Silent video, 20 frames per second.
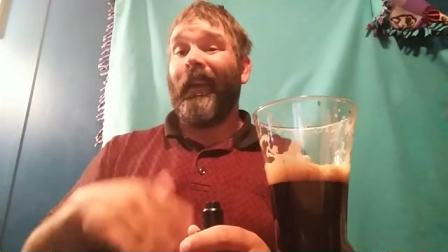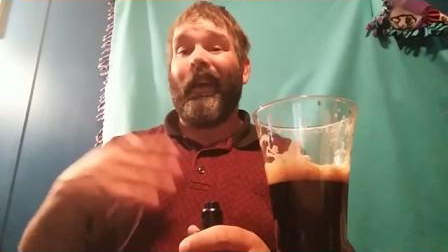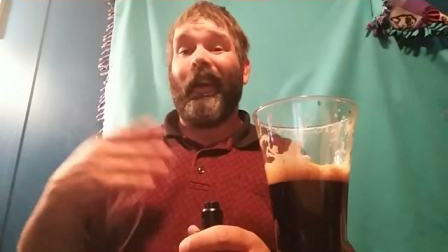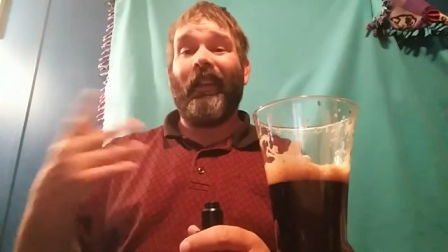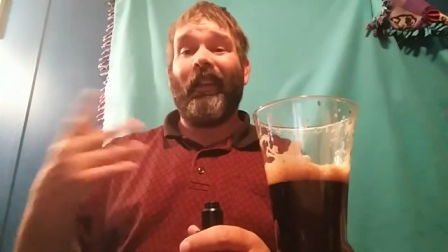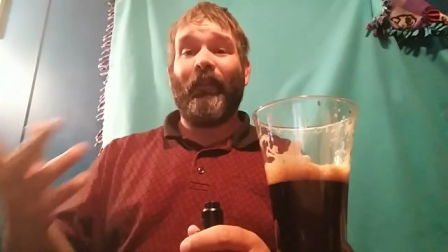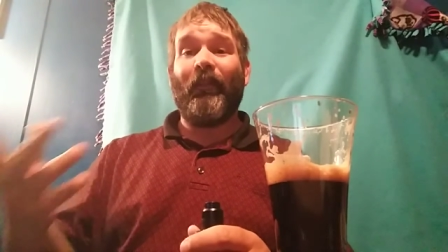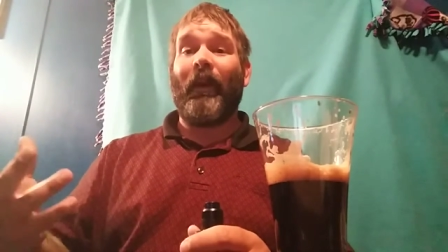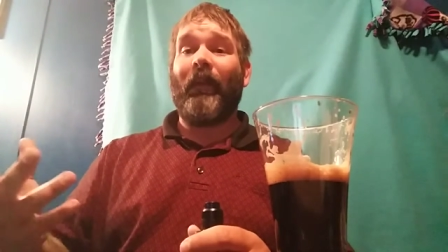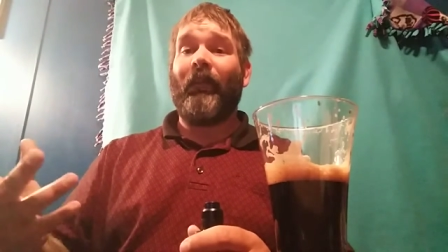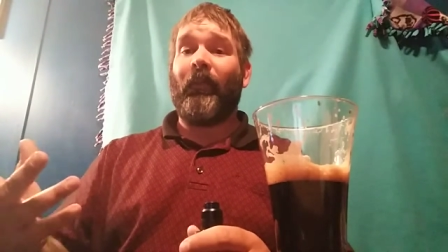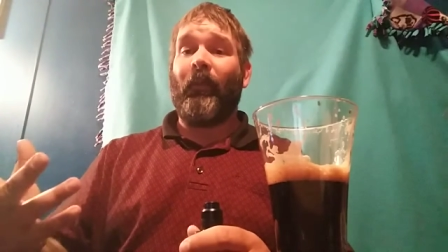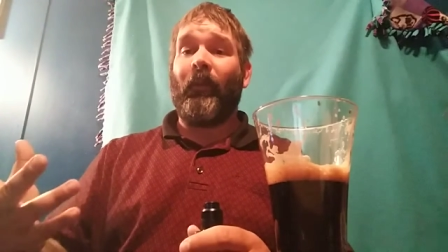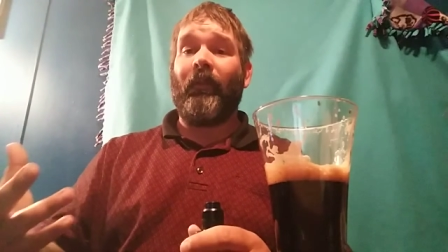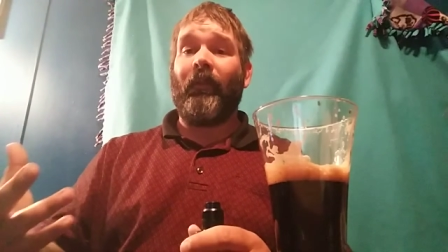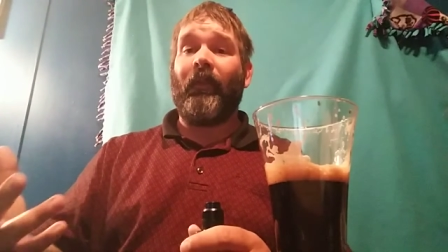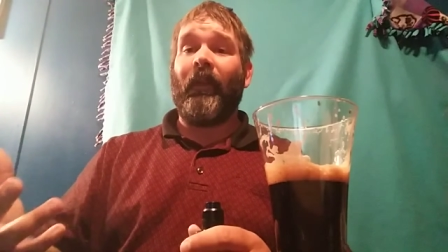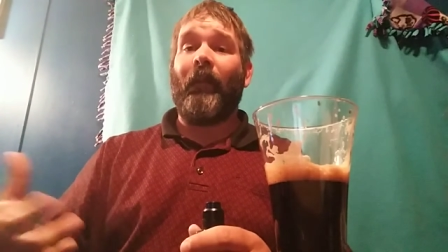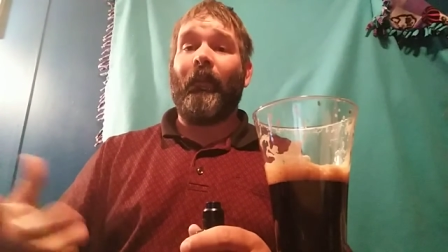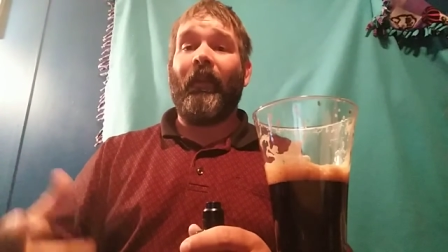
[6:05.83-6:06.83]
I live about
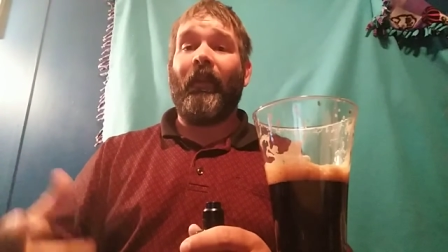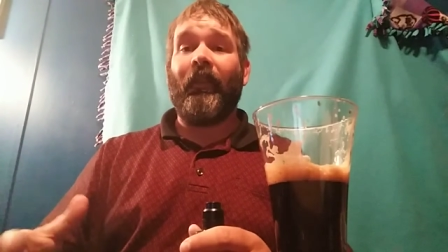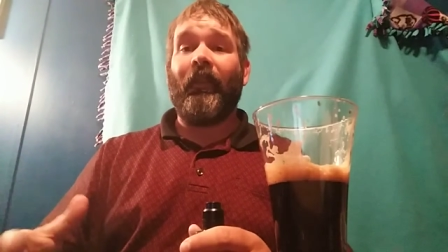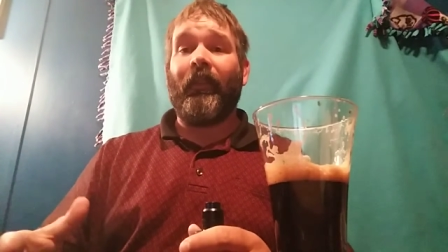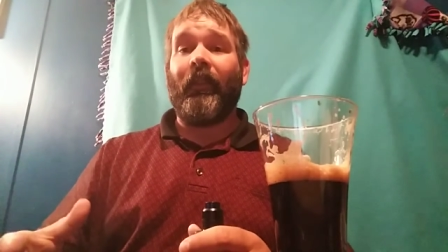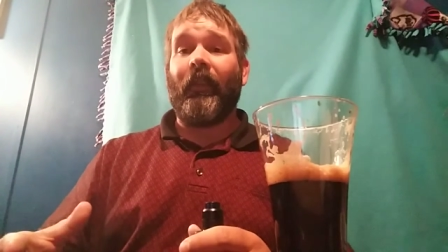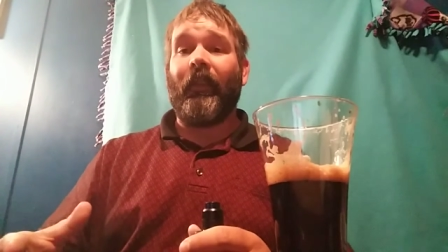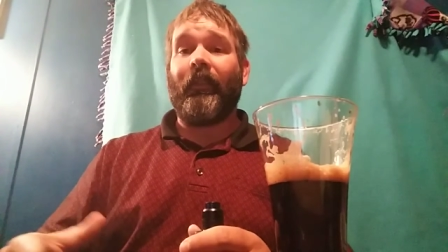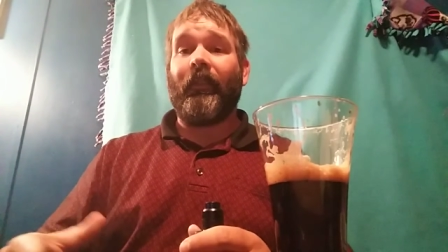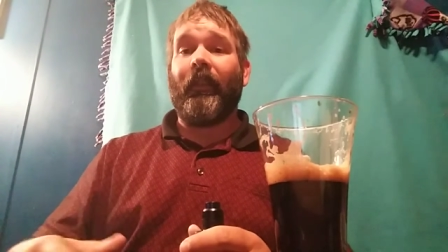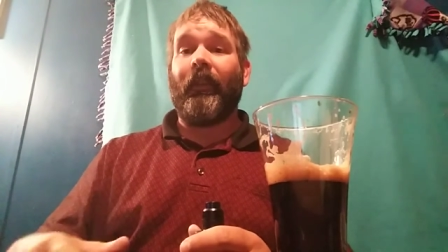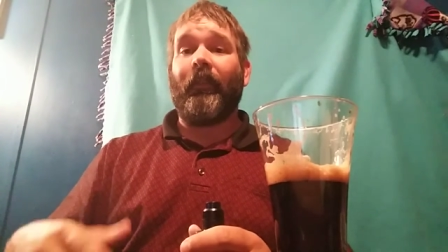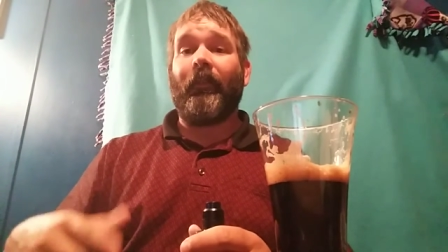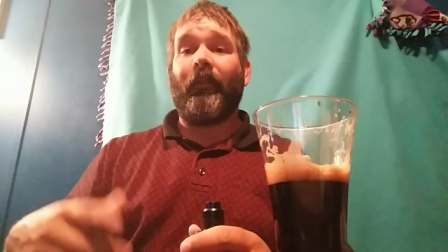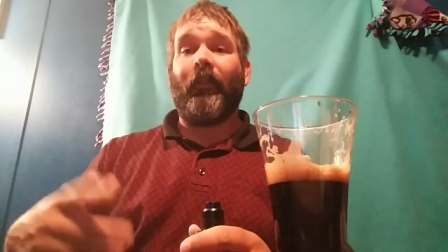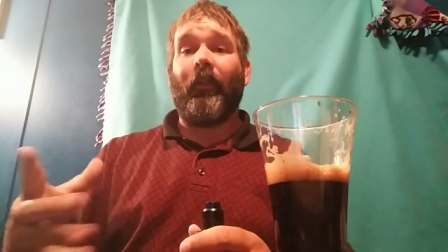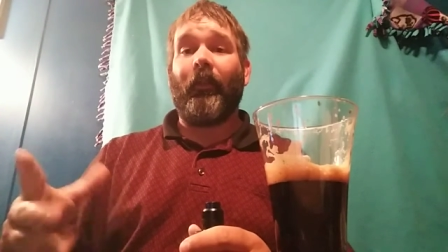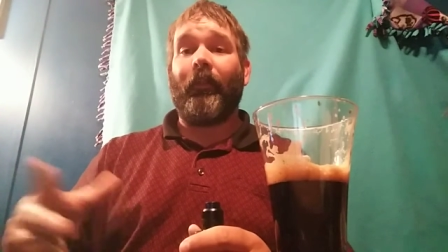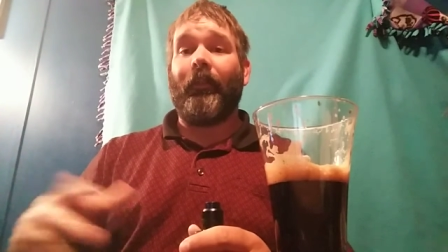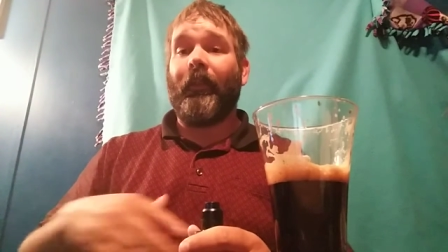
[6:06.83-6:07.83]
45 minutes outside of
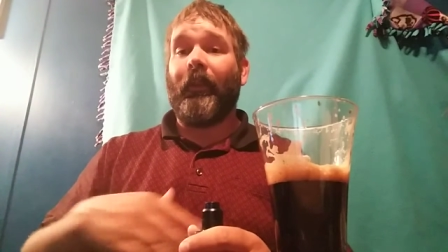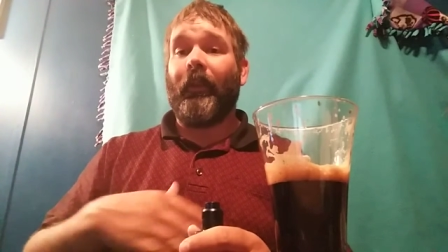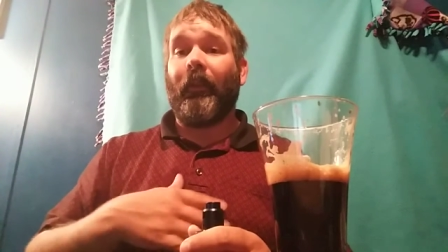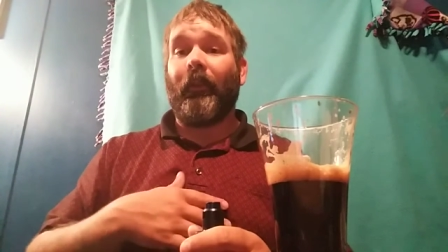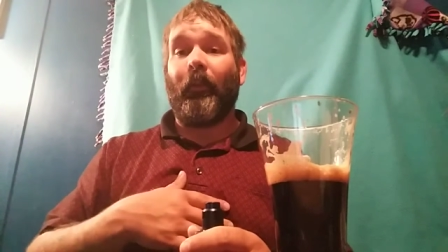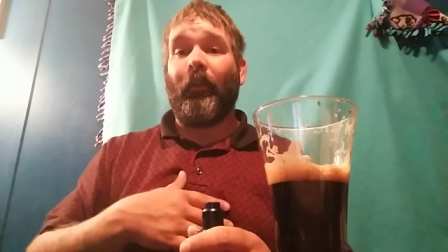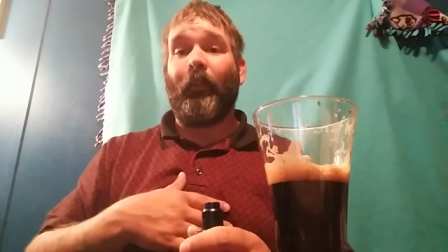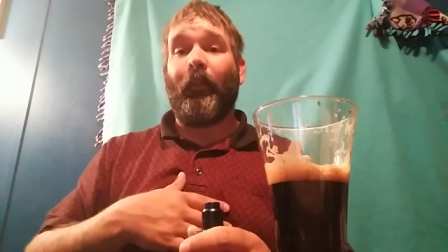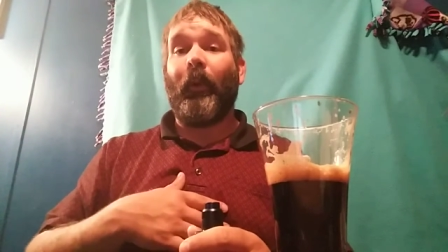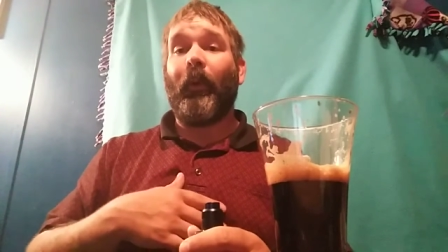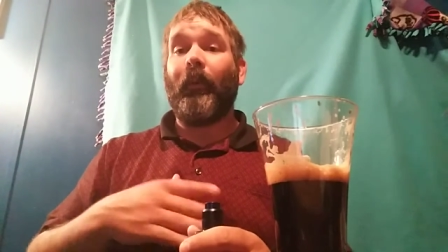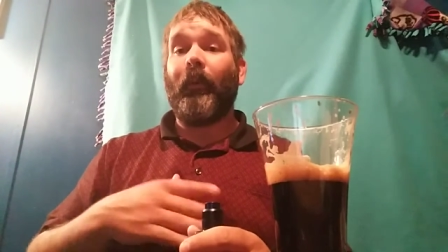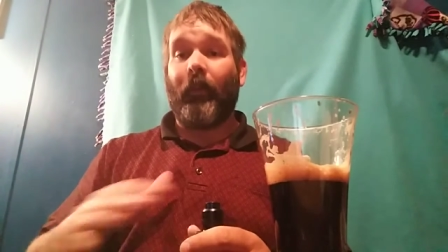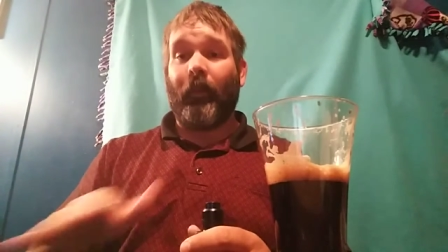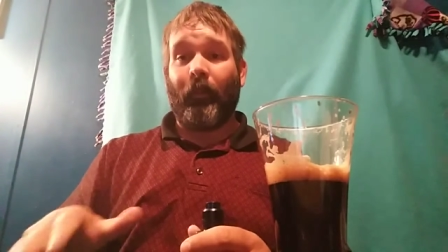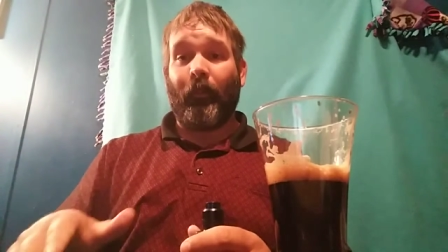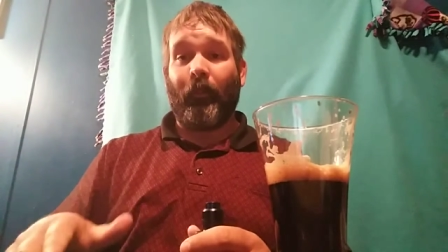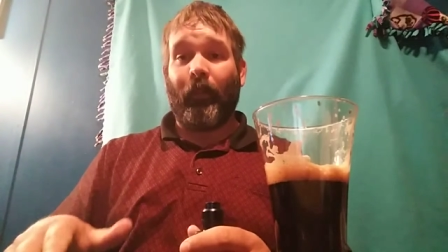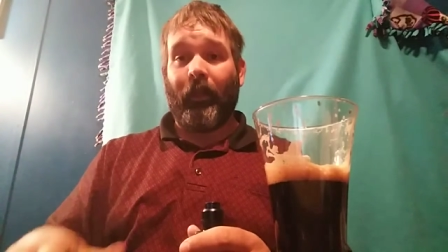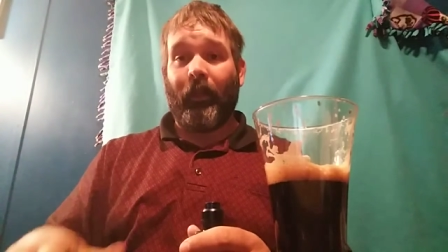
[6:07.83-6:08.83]
Charleston in a little
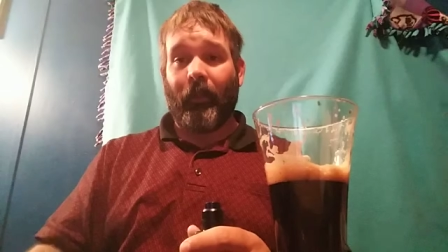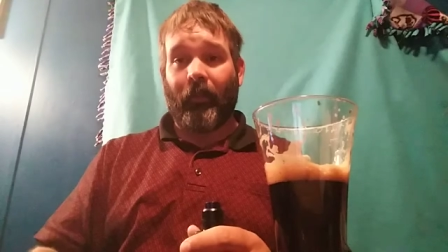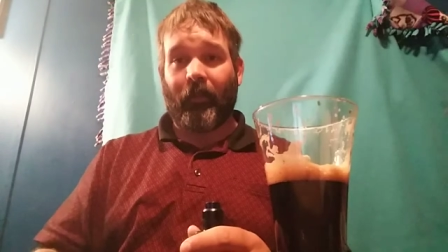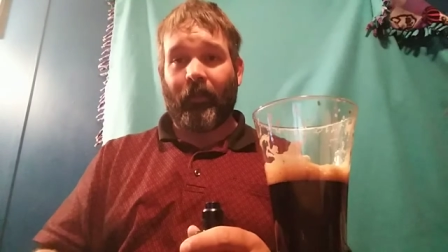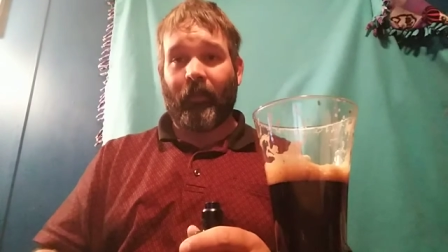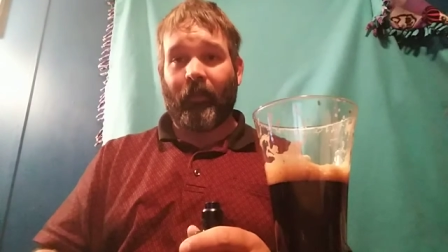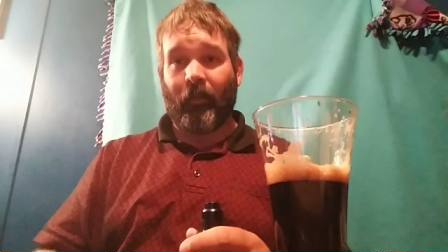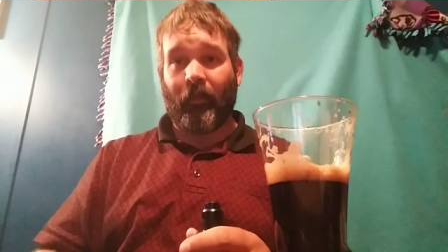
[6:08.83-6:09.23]
podunk place.